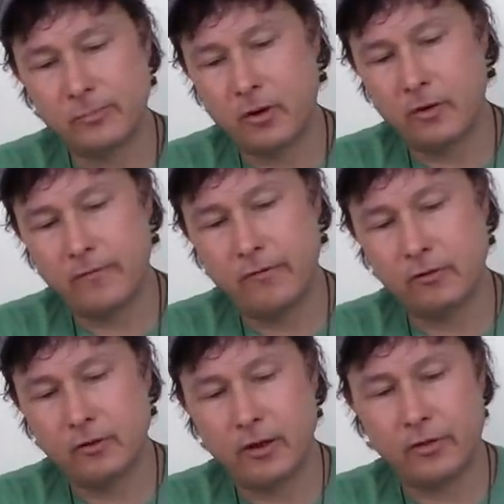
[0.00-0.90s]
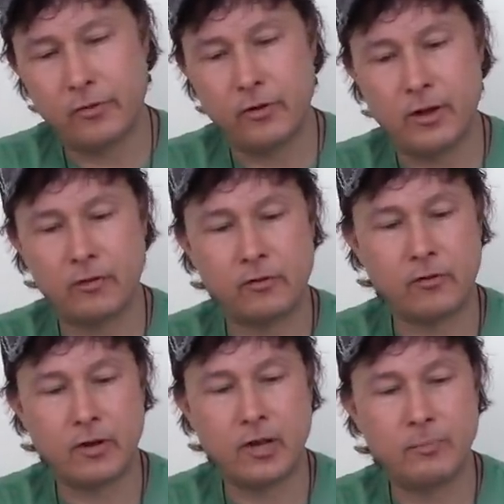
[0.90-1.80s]
but I only fill it to like 30 ounces
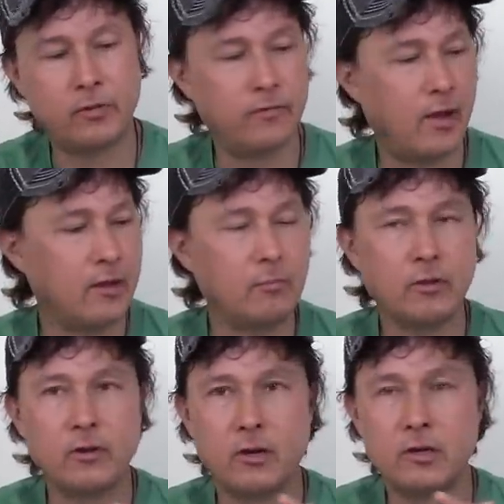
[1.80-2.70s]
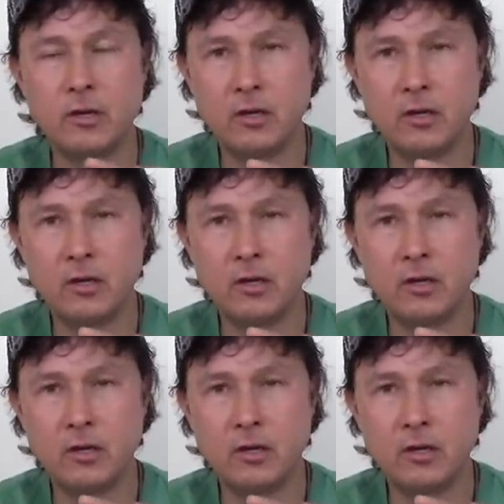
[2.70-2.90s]
or I can't put the vacuum lid on.